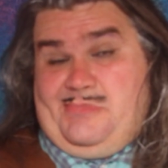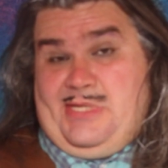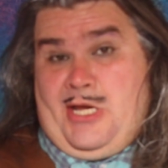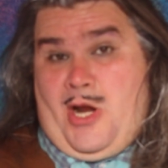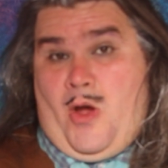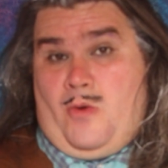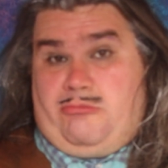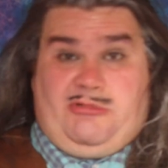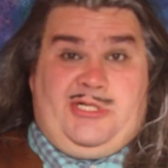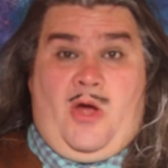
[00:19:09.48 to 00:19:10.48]
You
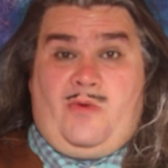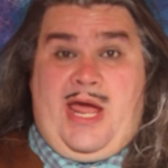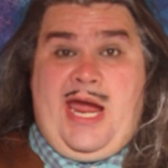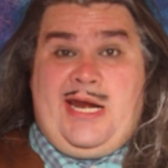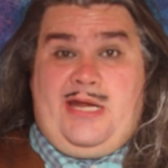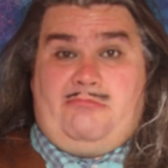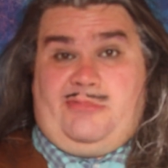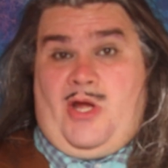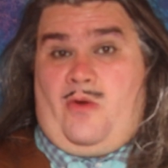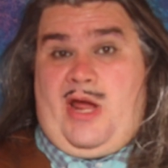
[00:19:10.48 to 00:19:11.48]
know, don't hate it.
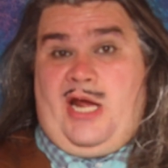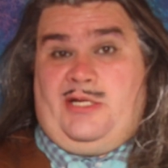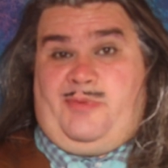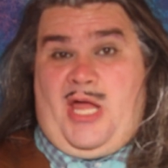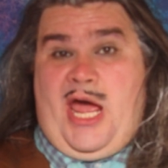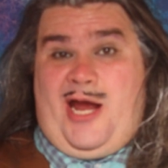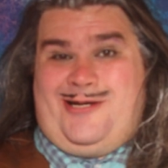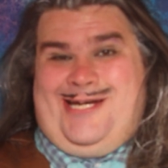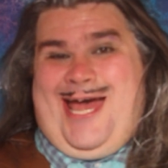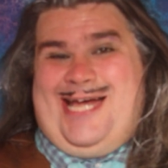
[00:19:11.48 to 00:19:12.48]
Don't hate the player.